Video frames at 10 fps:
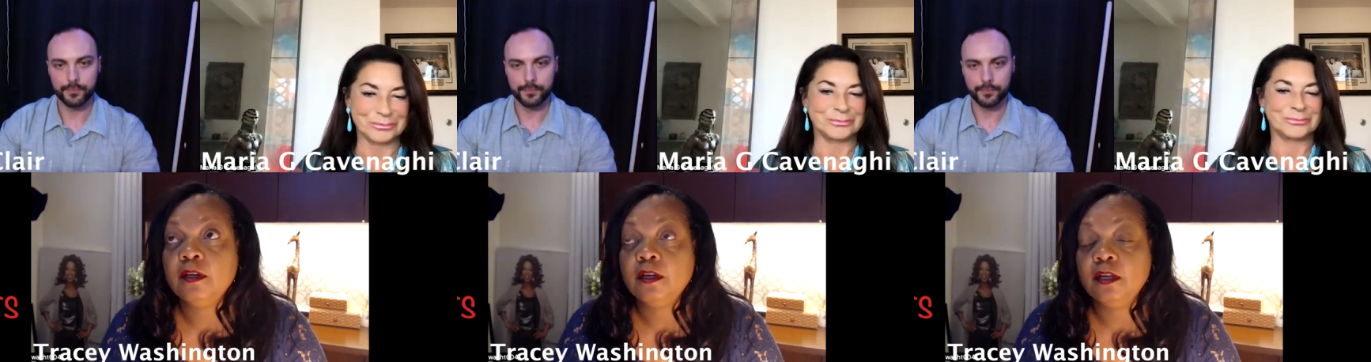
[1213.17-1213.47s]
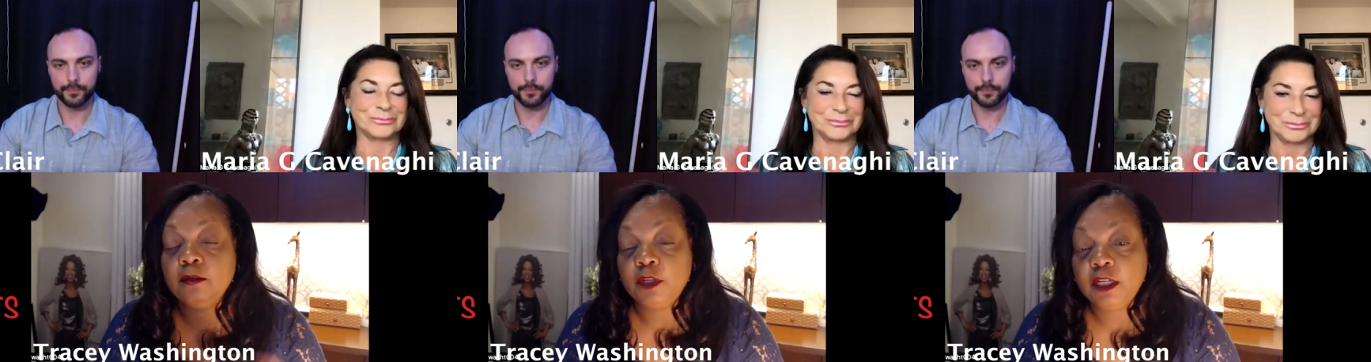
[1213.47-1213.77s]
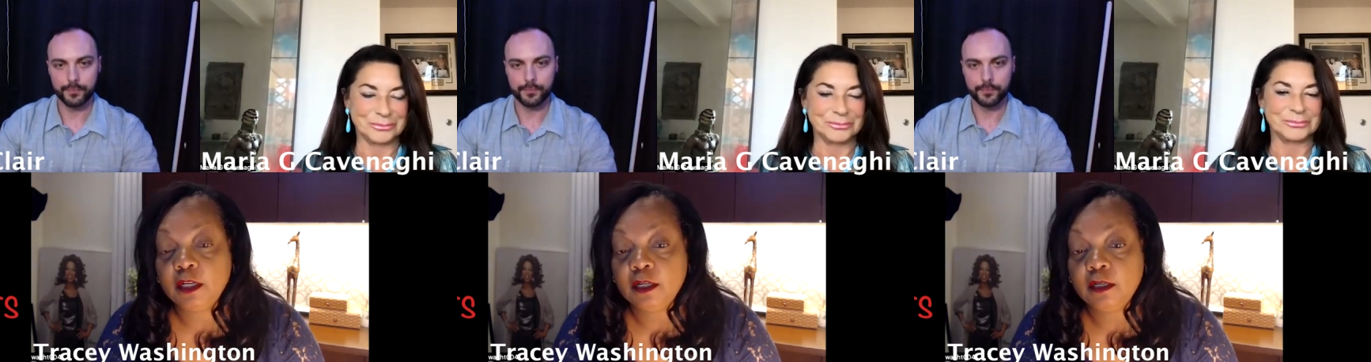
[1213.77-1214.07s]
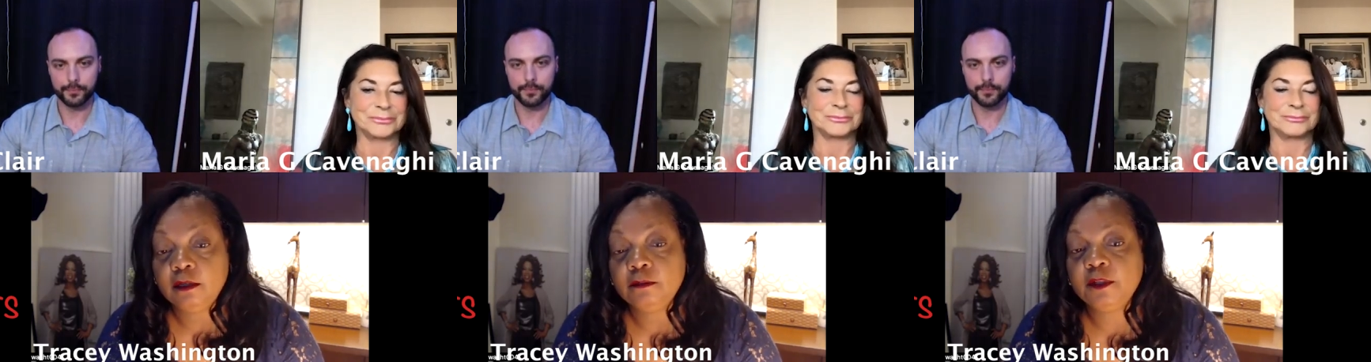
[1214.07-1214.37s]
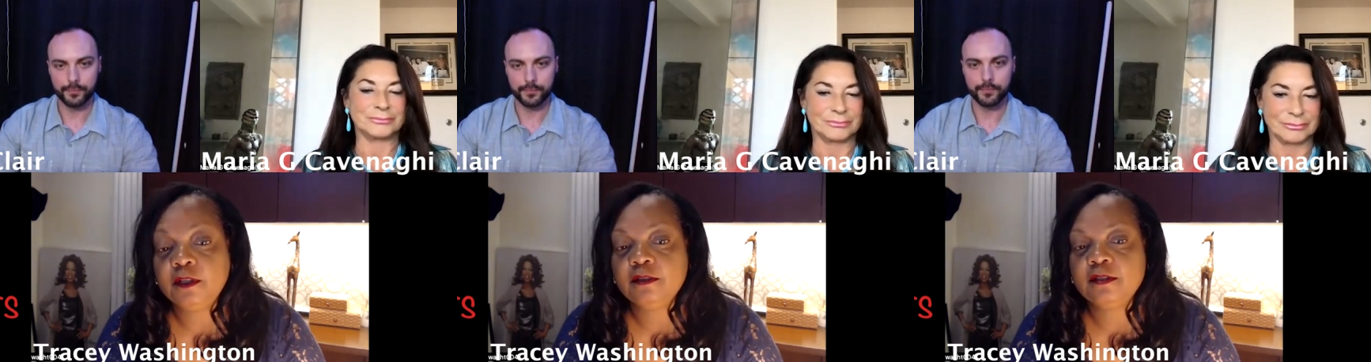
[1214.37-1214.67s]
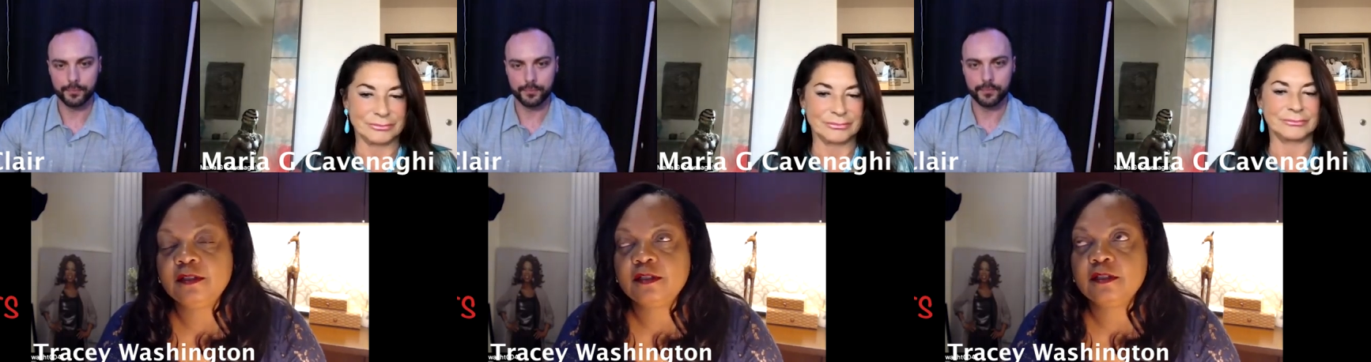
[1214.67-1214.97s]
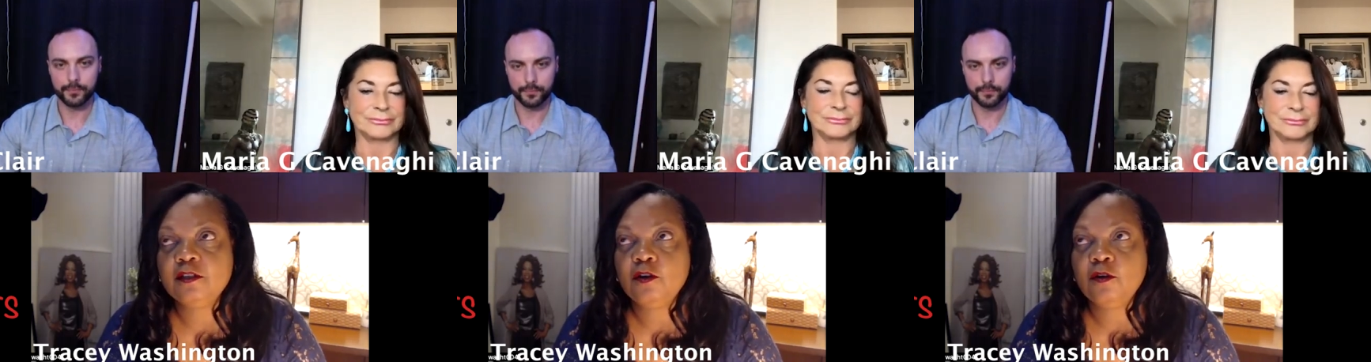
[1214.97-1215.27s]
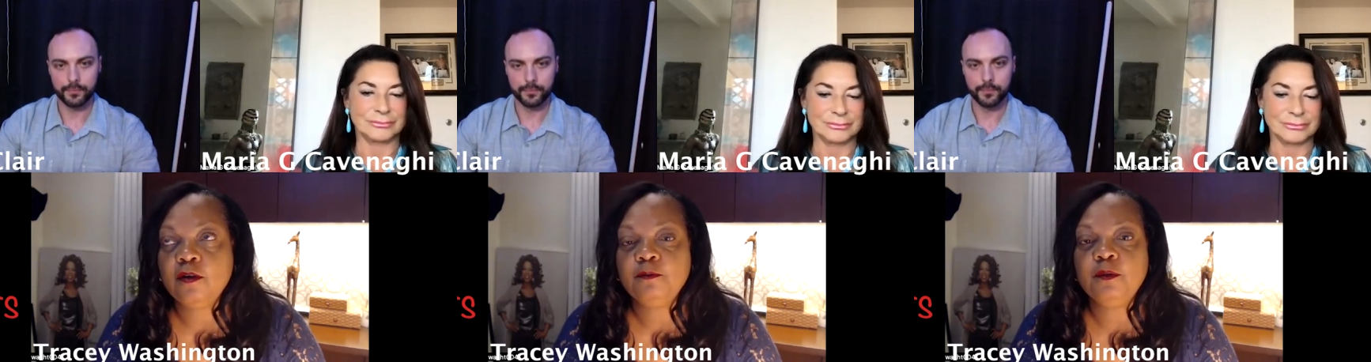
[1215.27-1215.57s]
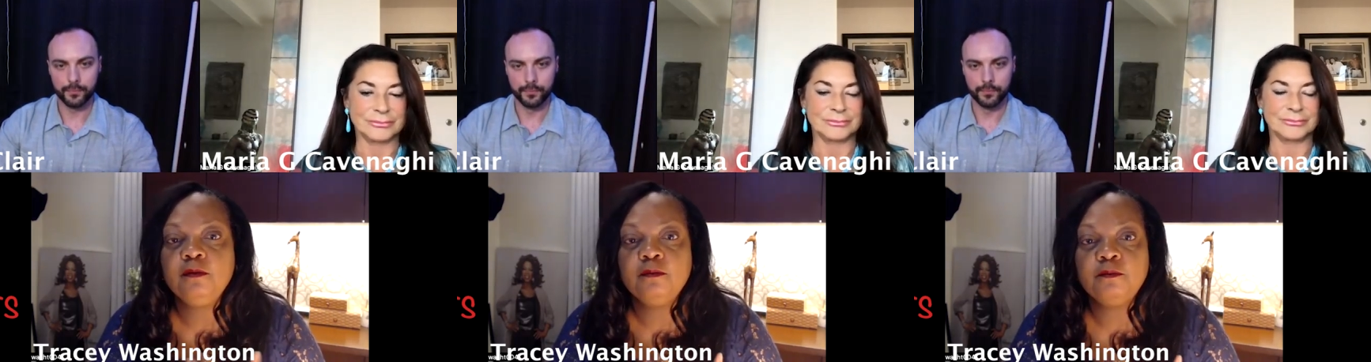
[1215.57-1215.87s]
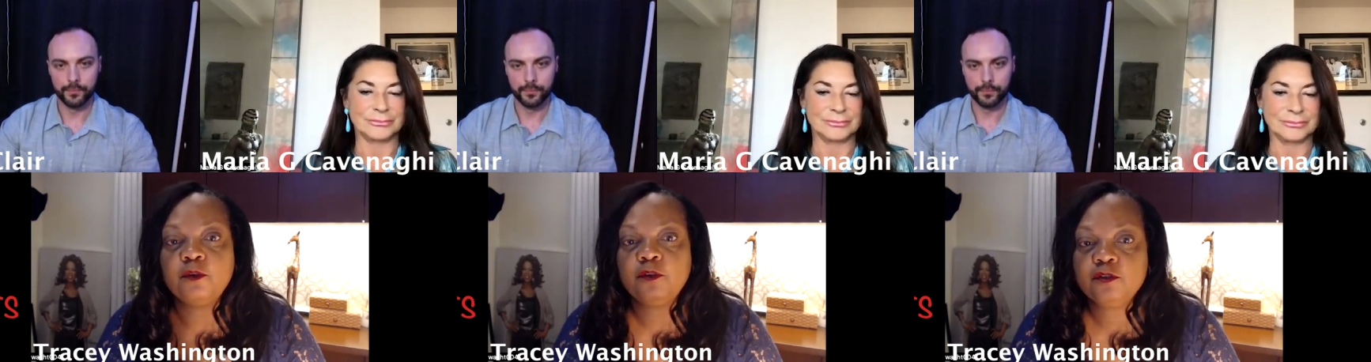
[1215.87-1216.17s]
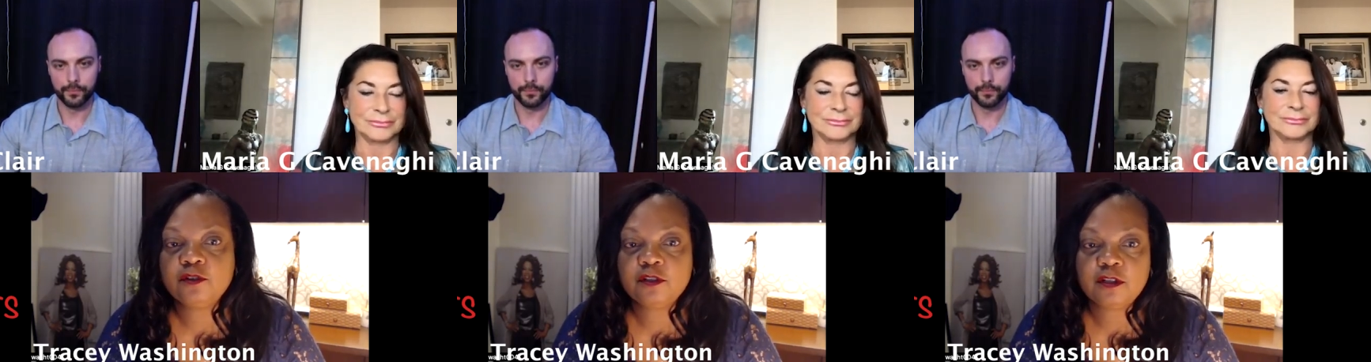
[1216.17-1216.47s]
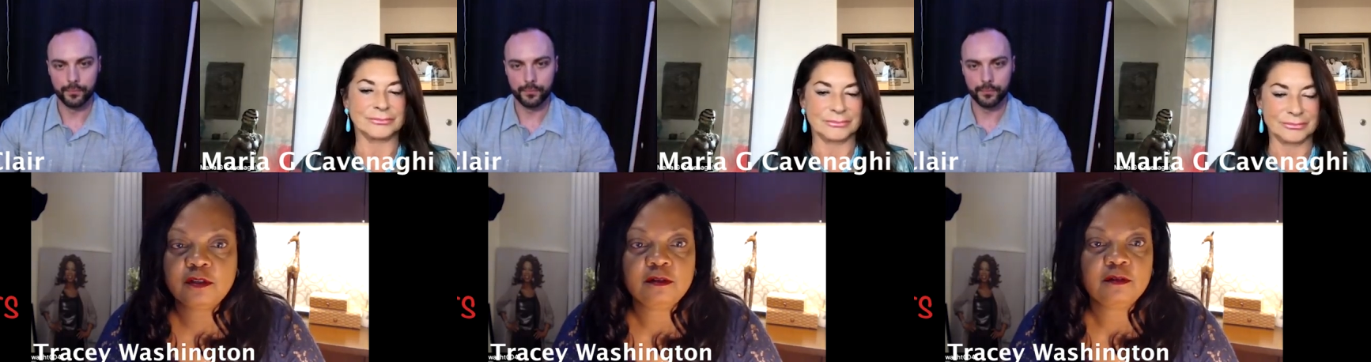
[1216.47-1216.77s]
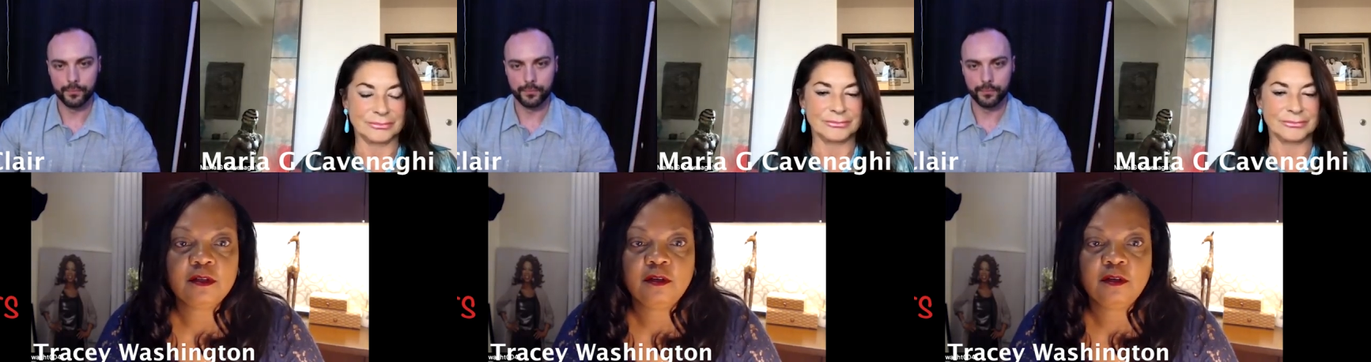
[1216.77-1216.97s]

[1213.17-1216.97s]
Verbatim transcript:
Speaker 1: in the beginning because, you know, I've been producing,